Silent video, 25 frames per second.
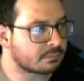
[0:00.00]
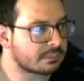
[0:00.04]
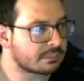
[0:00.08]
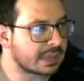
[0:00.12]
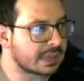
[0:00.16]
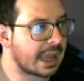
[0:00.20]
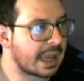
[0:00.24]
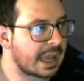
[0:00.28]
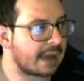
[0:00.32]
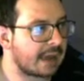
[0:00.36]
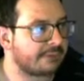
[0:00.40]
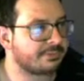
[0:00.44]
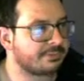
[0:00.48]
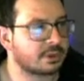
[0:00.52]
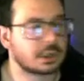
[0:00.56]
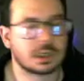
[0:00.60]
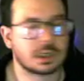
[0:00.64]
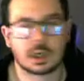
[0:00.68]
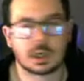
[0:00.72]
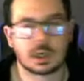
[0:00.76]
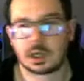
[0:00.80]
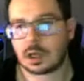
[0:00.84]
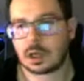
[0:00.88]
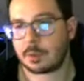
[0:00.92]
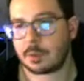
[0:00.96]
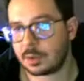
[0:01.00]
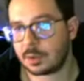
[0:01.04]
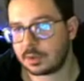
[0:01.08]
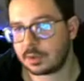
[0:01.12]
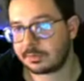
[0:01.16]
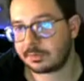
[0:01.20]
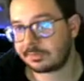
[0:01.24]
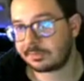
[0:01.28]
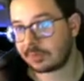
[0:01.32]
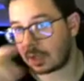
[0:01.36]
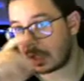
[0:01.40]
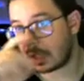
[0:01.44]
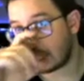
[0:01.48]
After a couple of
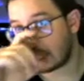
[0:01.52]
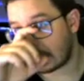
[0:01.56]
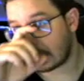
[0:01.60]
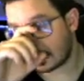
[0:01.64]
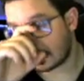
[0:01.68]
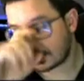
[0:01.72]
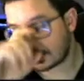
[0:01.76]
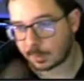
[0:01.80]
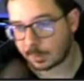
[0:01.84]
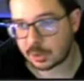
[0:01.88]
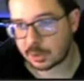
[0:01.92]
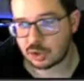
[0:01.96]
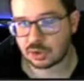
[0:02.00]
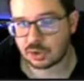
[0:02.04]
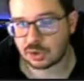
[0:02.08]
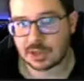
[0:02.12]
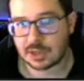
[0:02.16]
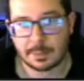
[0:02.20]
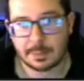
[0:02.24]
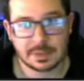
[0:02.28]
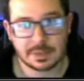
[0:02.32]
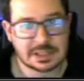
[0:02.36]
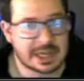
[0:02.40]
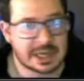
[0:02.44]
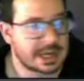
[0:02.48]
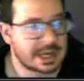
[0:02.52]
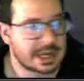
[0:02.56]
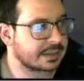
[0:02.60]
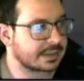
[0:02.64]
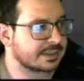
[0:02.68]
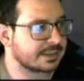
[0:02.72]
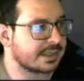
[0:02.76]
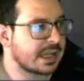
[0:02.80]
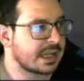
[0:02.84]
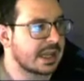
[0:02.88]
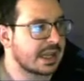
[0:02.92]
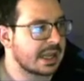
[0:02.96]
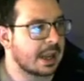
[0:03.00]
special type attacks,
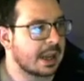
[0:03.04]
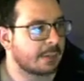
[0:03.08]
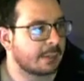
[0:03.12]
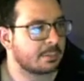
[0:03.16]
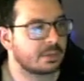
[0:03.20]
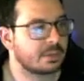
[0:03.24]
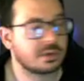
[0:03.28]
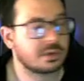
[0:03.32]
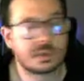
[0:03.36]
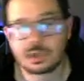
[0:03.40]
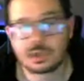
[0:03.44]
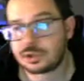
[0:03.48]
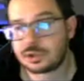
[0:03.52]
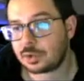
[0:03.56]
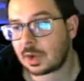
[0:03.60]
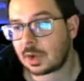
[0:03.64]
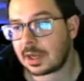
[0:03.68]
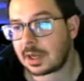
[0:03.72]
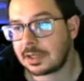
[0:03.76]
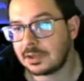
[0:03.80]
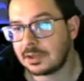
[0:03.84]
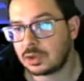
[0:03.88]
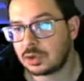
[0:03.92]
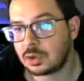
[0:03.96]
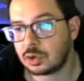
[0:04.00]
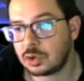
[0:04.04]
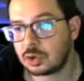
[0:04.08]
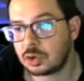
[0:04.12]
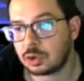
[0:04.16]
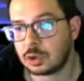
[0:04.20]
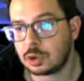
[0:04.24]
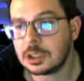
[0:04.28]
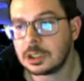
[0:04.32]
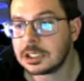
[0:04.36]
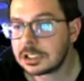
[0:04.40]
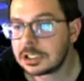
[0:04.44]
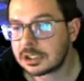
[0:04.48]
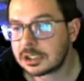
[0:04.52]
I'm really just trying to
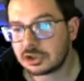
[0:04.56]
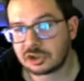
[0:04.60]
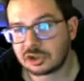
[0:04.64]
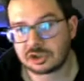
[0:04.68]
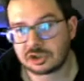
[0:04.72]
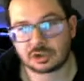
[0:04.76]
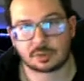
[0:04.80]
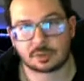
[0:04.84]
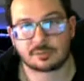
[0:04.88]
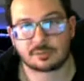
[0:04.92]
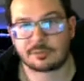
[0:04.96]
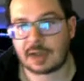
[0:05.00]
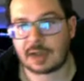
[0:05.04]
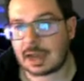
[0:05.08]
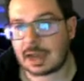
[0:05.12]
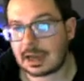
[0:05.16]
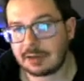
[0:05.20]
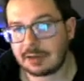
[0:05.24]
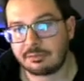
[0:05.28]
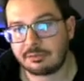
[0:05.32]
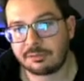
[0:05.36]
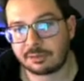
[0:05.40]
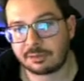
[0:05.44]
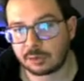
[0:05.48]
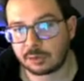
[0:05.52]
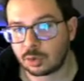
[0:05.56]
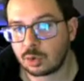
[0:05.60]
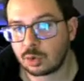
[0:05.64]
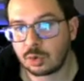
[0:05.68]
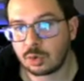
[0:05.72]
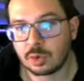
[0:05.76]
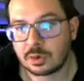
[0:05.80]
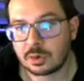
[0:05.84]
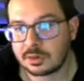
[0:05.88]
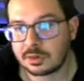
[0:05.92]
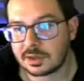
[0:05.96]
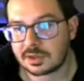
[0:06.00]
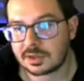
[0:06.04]
survive through
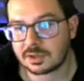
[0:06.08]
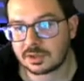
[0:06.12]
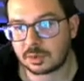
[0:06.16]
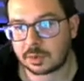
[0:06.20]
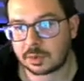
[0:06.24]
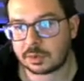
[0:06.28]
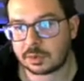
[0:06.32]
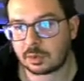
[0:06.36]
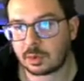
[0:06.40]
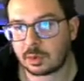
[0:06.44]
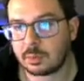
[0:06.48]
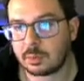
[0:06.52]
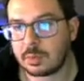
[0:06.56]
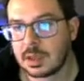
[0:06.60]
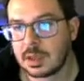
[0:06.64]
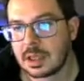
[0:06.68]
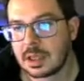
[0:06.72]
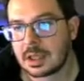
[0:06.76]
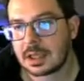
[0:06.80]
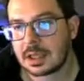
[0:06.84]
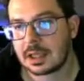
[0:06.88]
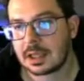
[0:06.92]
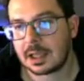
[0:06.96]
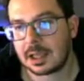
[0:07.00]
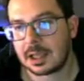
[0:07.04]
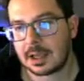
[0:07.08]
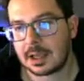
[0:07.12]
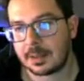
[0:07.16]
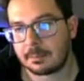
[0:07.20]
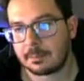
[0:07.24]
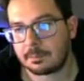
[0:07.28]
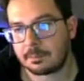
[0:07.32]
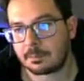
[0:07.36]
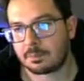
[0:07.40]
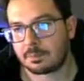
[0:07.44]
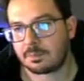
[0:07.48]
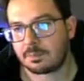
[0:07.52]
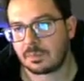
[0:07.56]
this Trick Room.
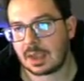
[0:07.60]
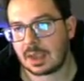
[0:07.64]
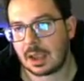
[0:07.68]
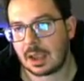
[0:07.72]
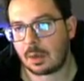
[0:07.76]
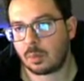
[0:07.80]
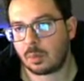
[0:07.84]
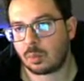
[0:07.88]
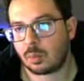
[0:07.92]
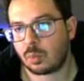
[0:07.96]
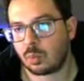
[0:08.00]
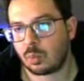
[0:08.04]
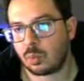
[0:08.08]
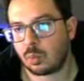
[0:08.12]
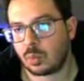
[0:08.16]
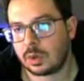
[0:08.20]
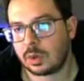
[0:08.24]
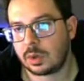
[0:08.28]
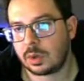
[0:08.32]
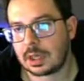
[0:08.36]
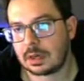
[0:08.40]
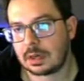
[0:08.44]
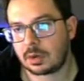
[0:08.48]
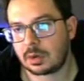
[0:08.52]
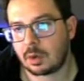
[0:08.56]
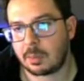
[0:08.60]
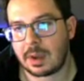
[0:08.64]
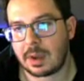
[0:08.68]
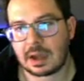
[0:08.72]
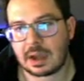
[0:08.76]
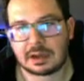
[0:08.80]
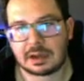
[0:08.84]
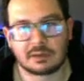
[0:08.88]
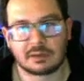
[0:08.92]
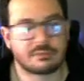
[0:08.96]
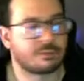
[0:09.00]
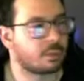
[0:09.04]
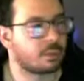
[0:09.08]
And we kind of go back
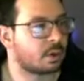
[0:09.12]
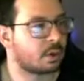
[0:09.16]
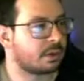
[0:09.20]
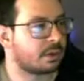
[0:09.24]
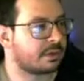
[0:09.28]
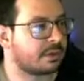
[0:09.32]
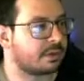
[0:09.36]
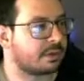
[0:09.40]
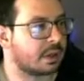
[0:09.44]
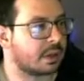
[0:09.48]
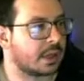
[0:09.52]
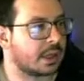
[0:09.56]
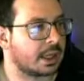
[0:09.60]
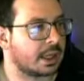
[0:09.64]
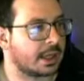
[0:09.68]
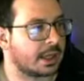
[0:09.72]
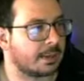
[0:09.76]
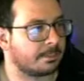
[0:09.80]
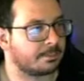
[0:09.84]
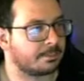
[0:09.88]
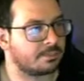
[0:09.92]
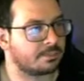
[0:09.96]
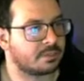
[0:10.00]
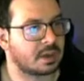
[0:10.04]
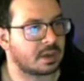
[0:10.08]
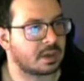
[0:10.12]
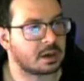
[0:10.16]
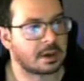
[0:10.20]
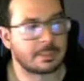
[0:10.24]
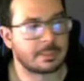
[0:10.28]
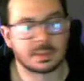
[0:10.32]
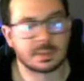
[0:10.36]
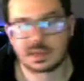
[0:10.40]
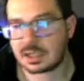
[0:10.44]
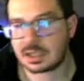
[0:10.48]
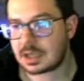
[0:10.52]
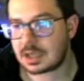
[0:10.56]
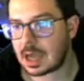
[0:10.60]
and forth. They're able
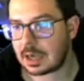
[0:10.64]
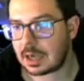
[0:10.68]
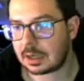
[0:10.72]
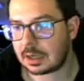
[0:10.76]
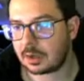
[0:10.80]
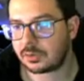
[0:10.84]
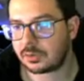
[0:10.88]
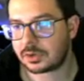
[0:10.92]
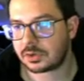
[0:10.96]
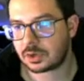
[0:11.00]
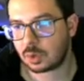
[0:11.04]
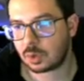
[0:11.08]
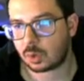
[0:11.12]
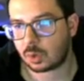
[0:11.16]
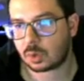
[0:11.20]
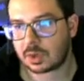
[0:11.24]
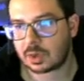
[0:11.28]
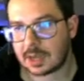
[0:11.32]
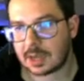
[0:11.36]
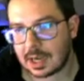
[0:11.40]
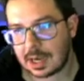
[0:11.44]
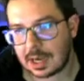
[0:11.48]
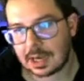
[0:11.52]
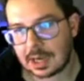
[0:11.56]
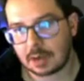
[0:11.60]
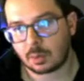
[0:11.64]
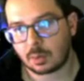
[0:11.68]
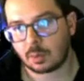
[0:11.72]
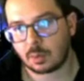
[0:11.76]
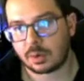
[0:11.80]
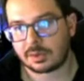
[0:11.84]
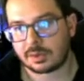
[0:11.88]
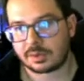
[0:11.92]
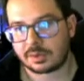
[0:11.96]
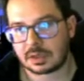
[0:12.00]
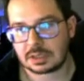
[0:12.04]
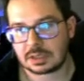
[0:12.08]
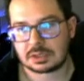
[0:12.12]
to knock out the Torracat
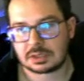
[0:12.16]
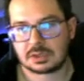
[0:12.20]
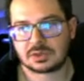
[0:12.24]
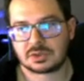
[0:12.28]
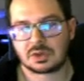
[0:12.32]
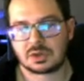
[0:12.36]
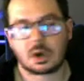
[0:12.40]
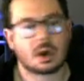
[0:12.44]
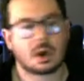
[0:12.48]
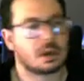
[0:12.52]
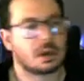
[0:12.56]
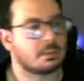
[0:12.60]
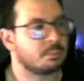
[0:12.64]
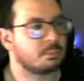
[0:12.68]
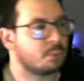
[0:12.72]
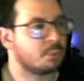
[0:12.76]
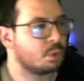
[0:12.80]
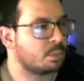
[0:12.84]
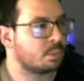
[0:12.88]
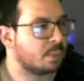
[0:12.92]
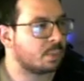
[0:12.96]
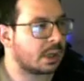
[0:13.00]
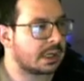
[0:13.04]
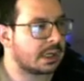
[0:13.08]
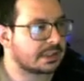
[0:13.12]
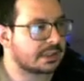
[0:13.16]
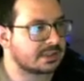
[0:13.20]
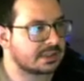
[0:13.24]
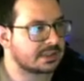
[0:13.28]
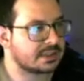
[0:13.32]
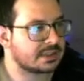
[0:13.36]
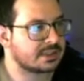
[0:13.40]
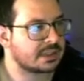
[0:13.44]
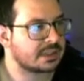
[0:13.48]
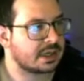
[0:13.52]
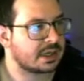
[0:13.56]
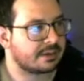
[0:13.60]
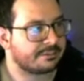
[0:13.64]
with Scald, Moonblast, and
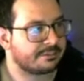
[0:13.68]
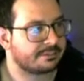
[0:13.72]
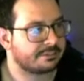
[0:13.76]
stuff.